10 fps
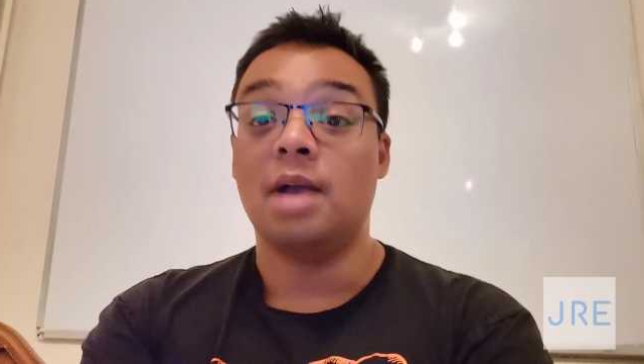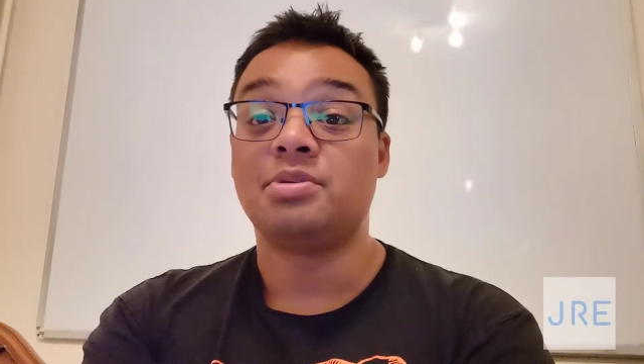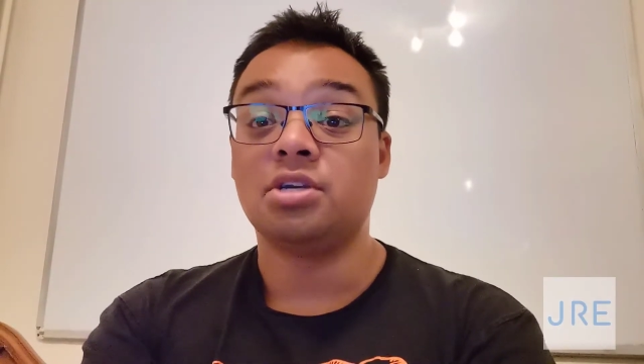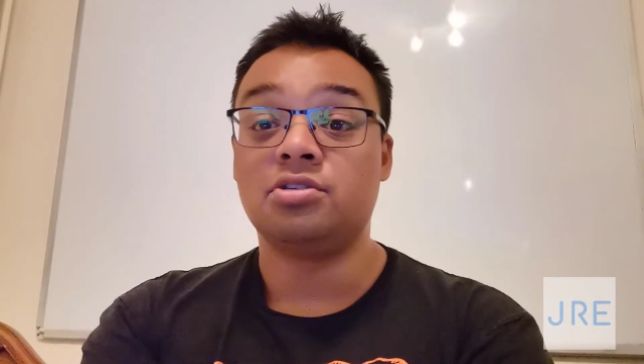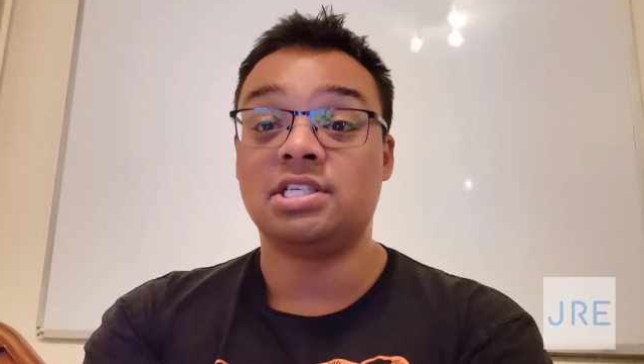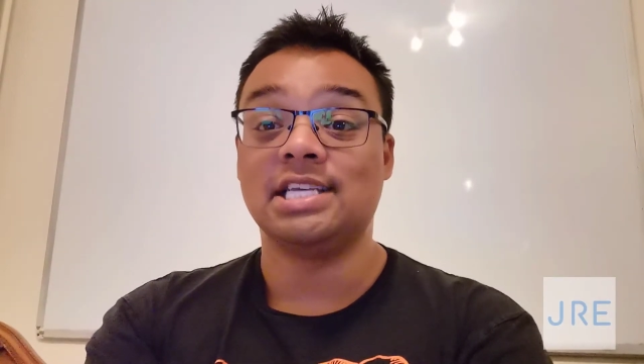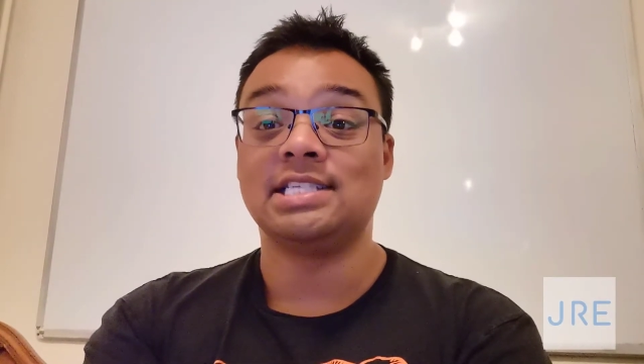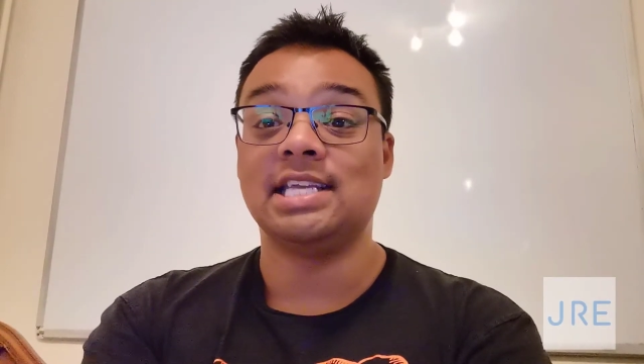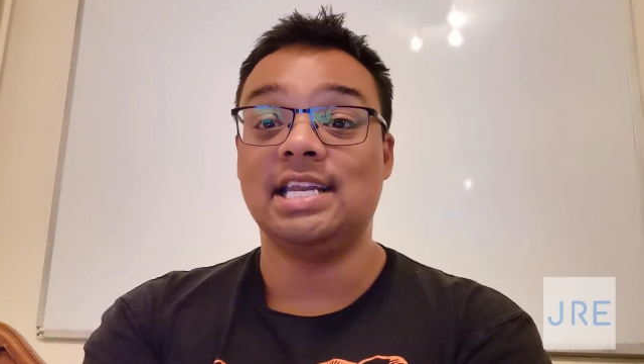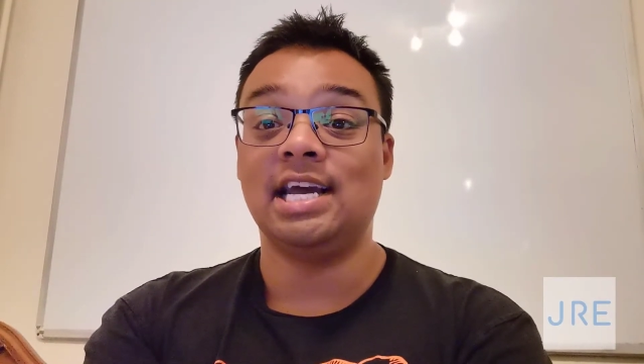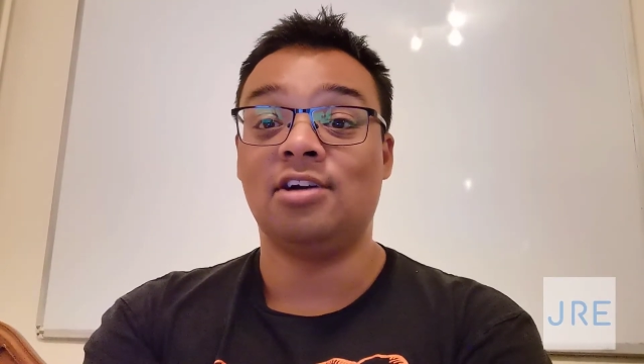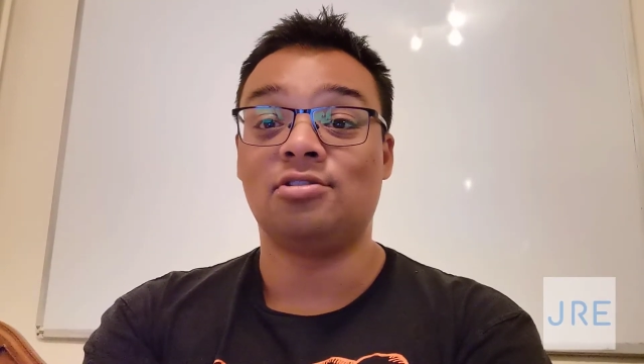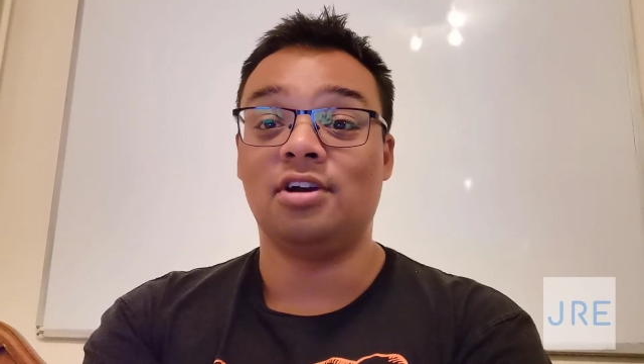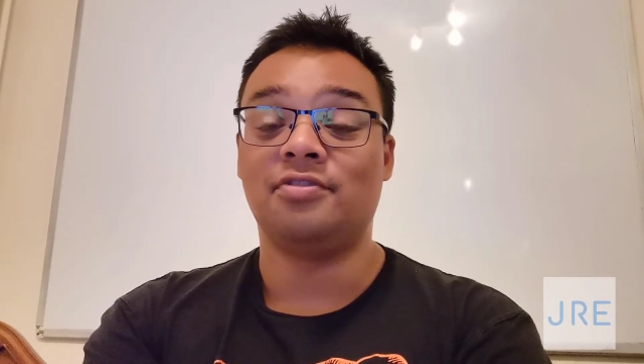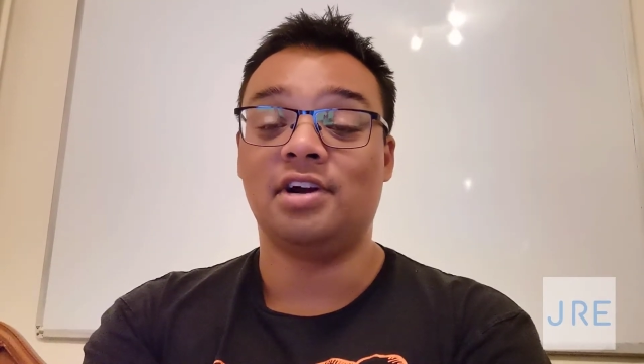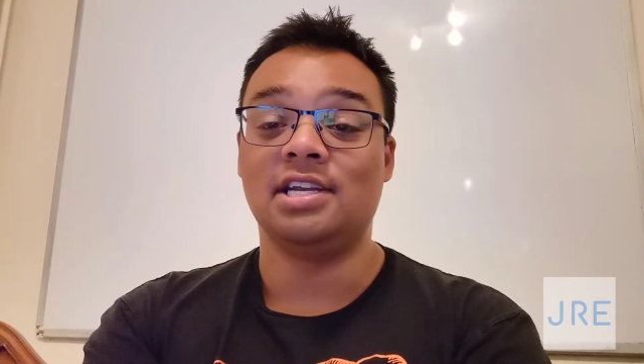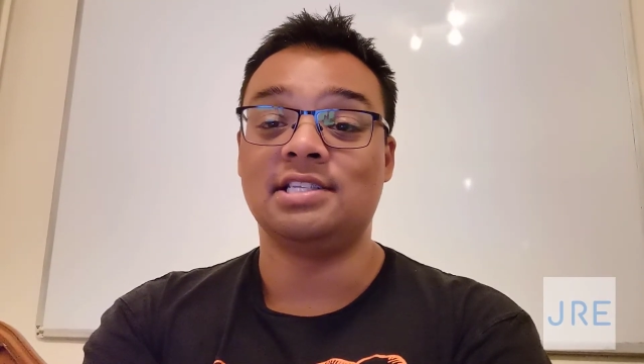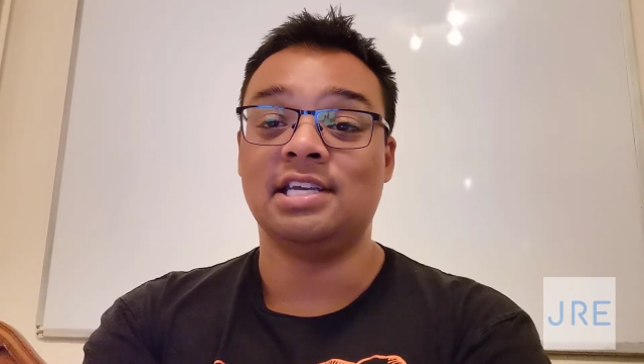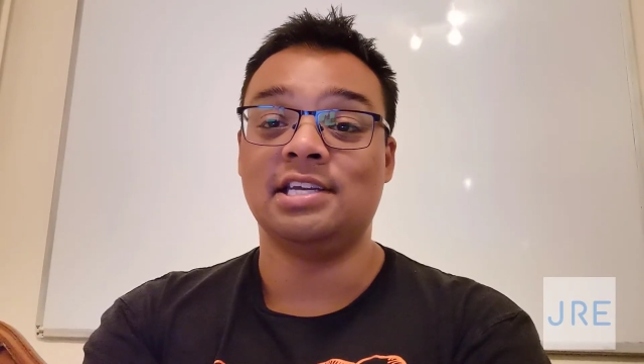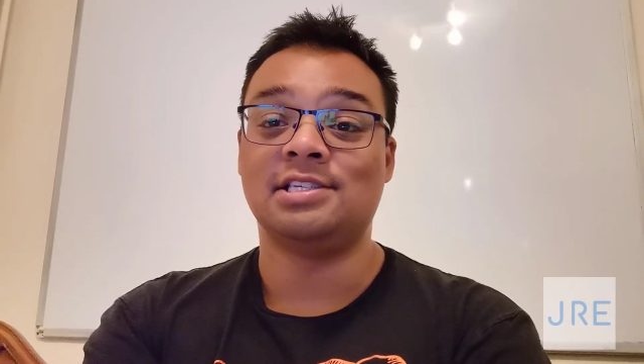Episode 16, how do I find a
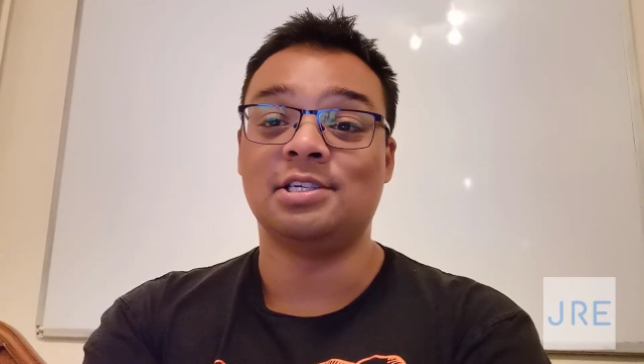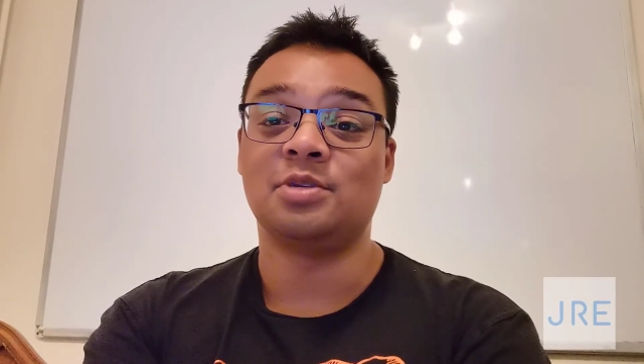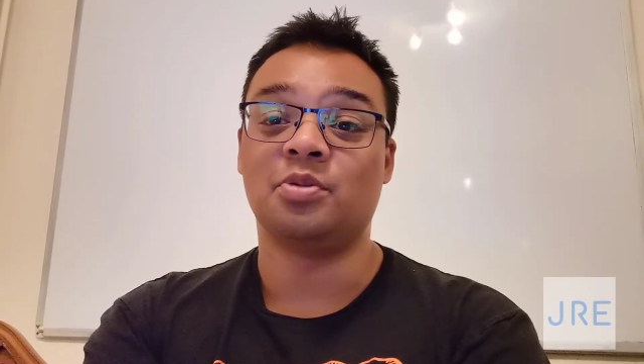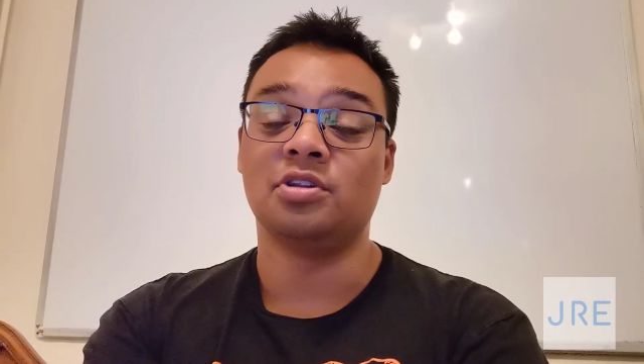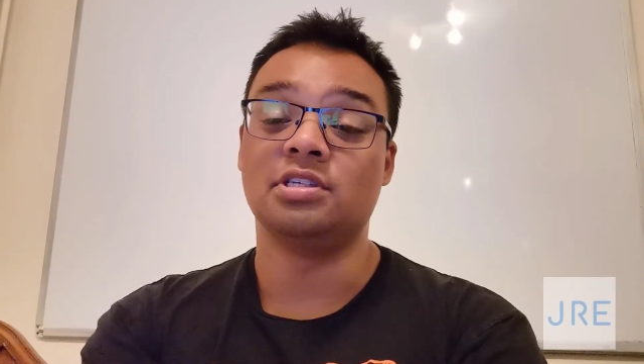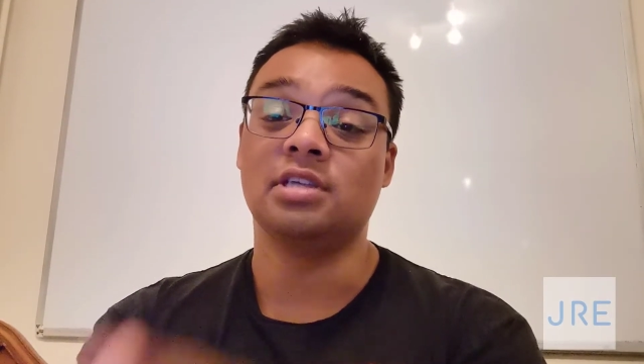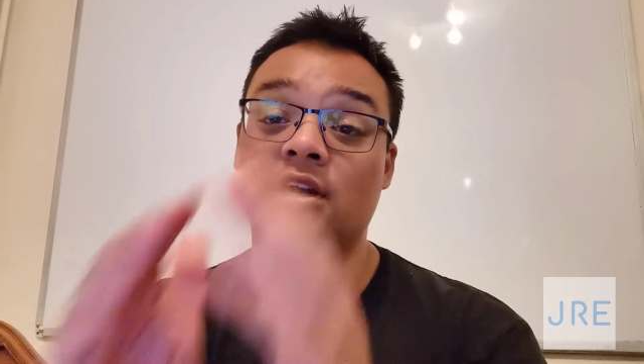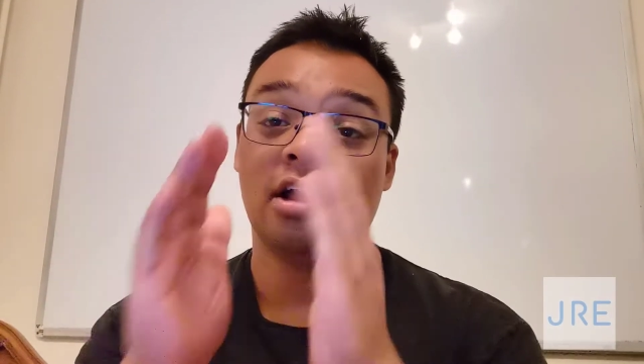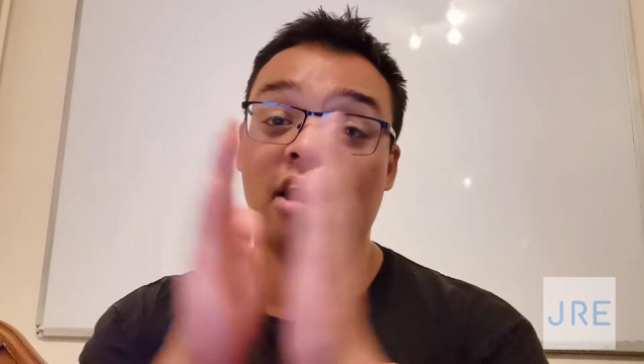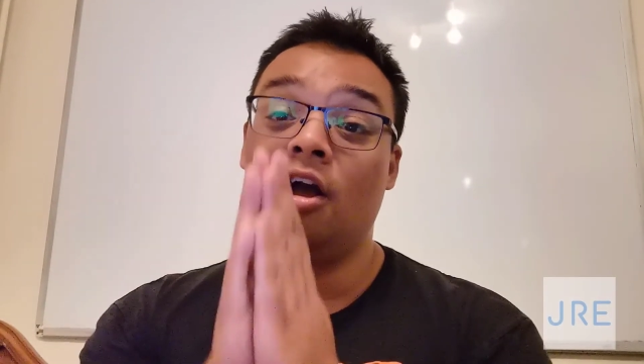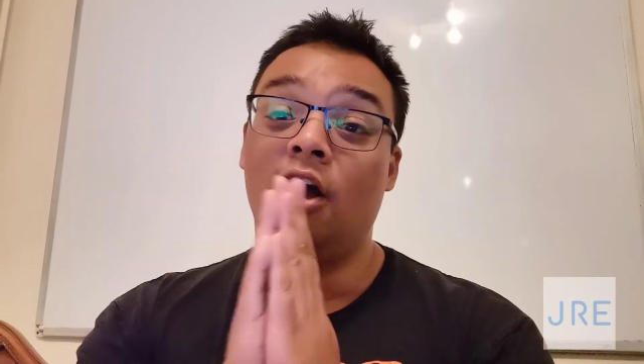tier 2 sponsor?